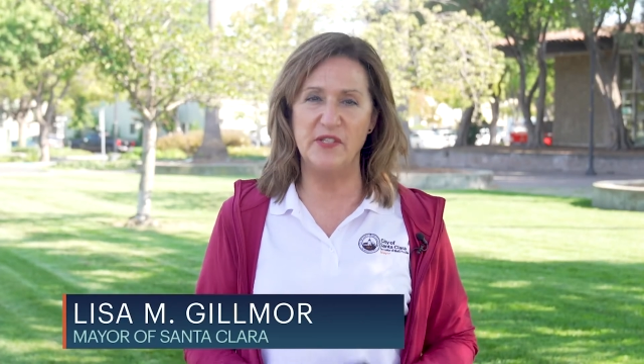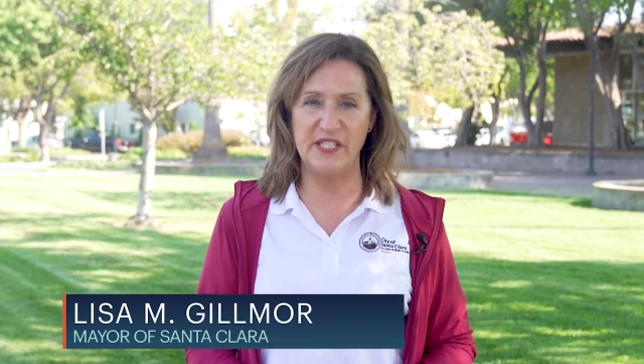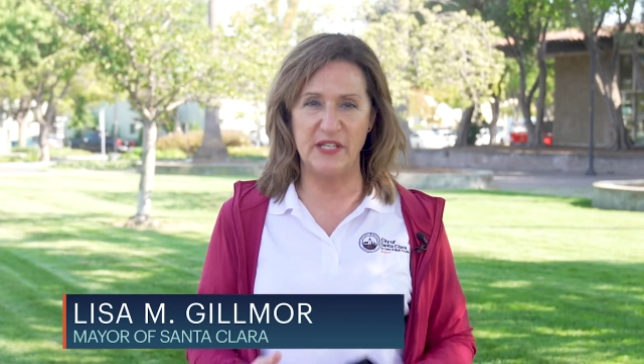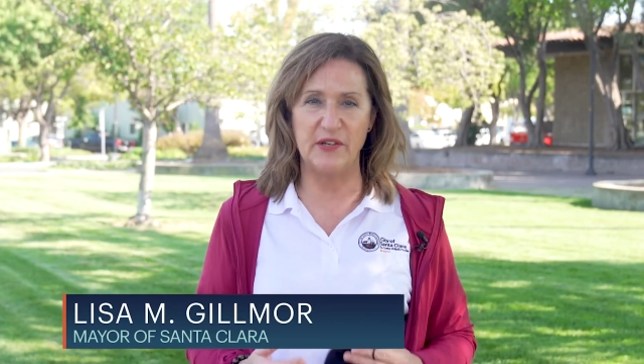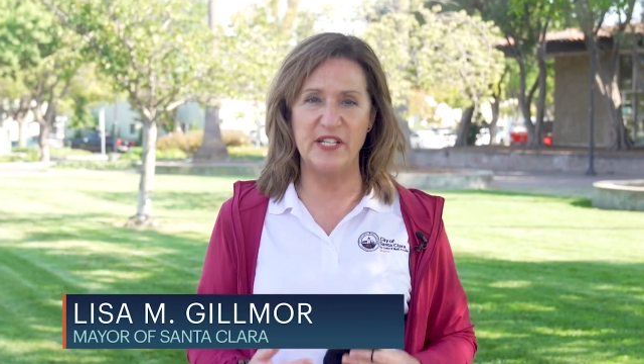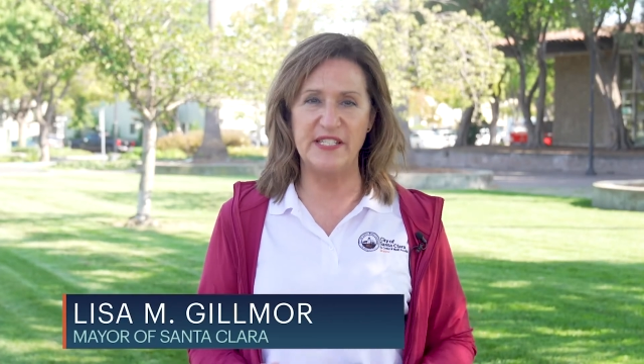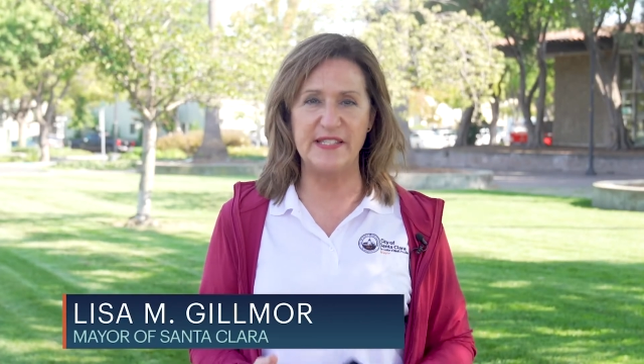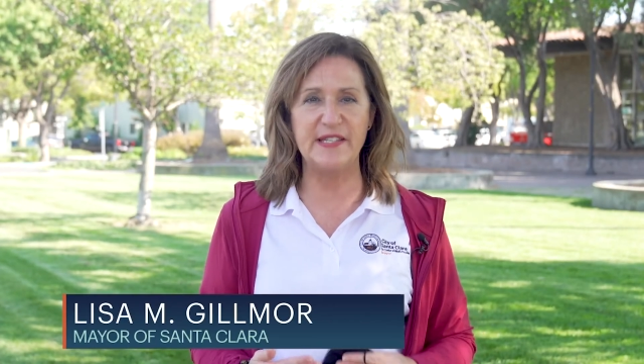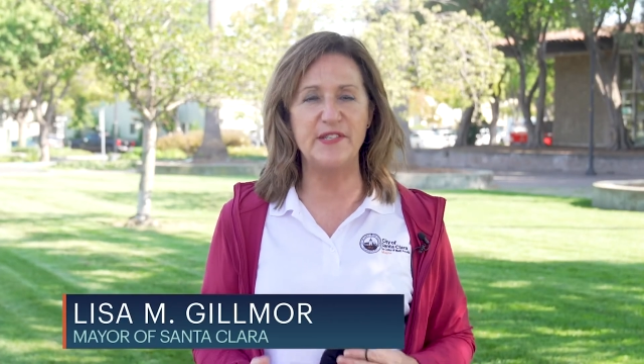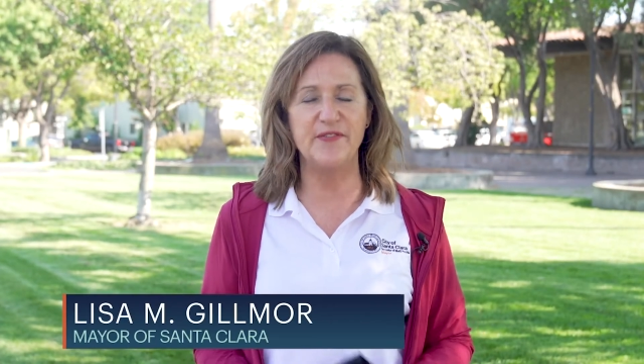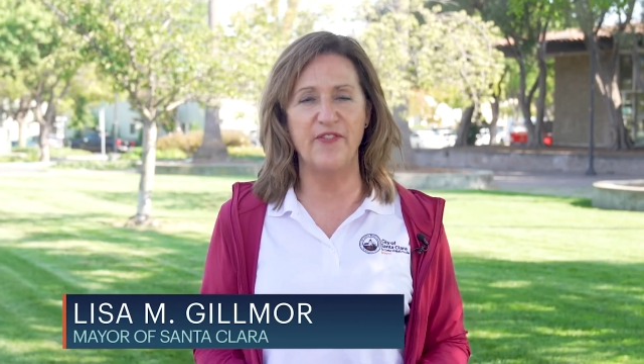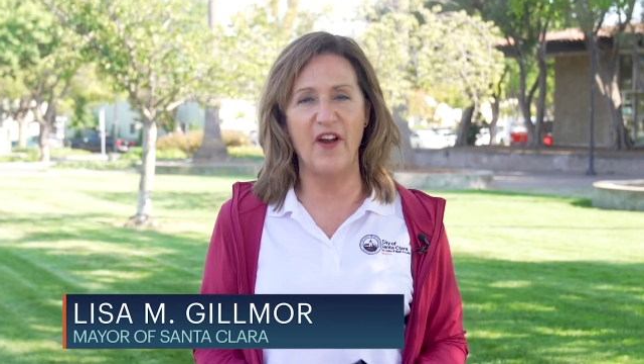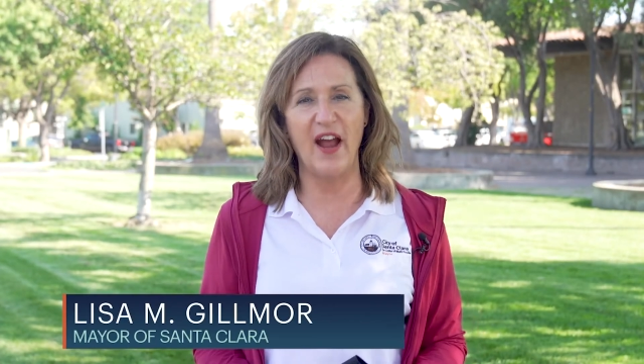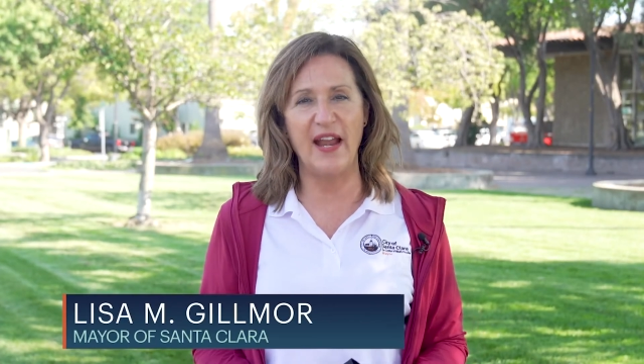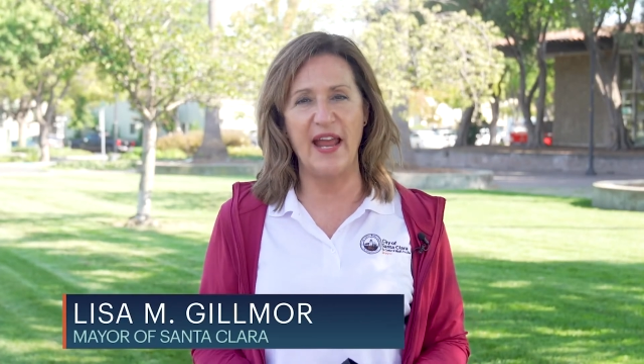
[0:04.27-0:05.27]
series this
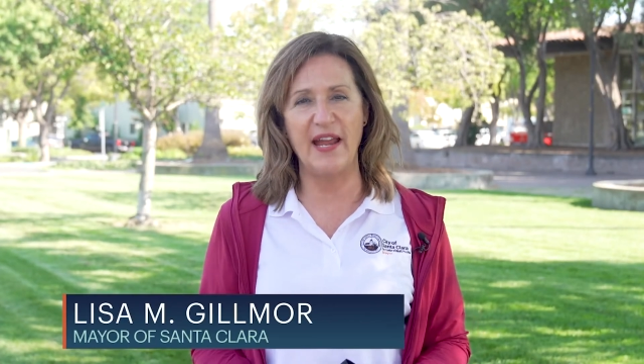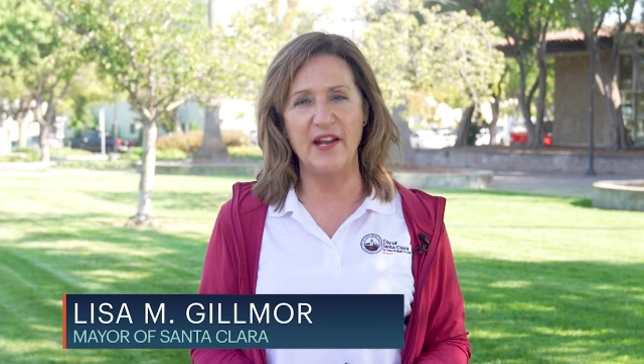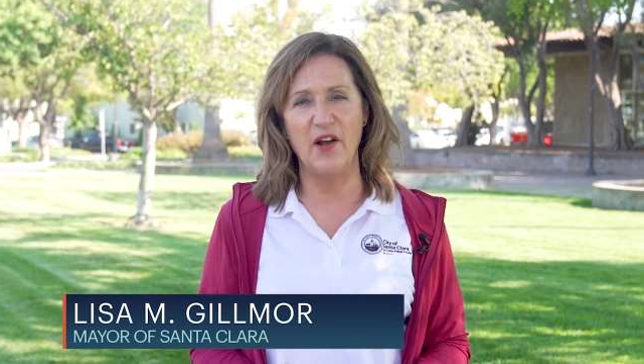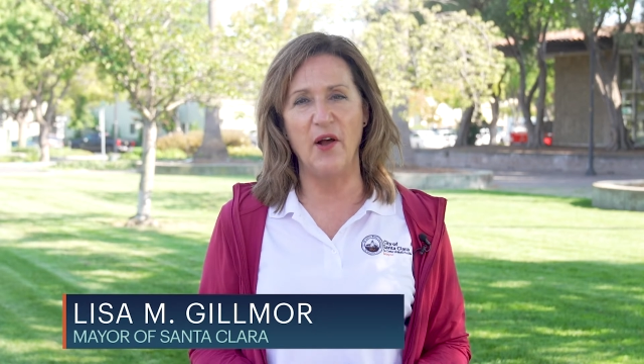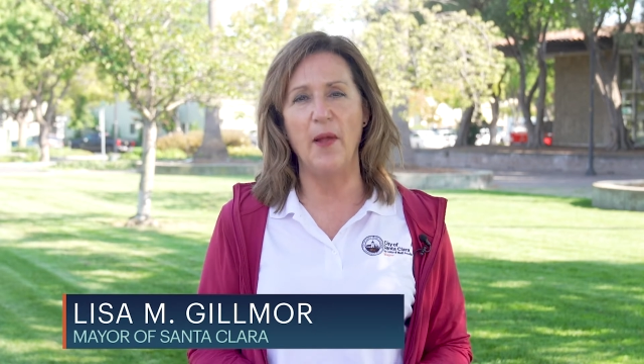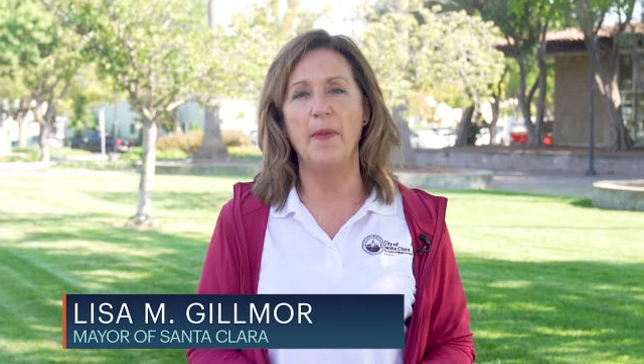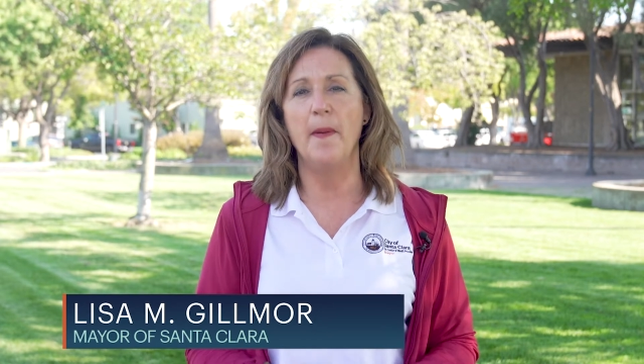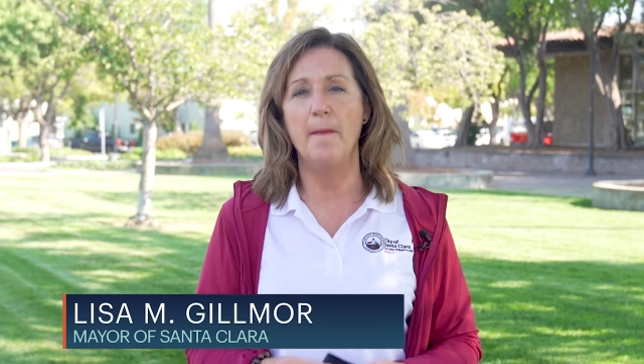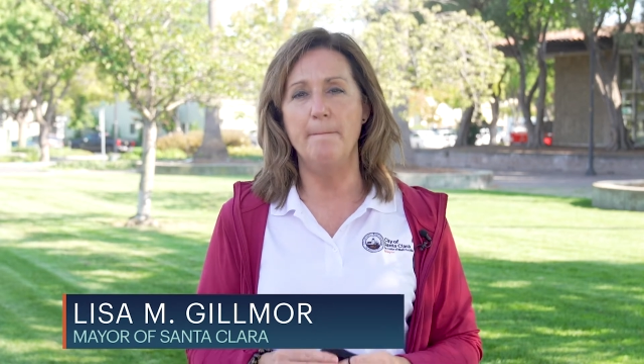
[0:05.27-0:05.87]
Friday called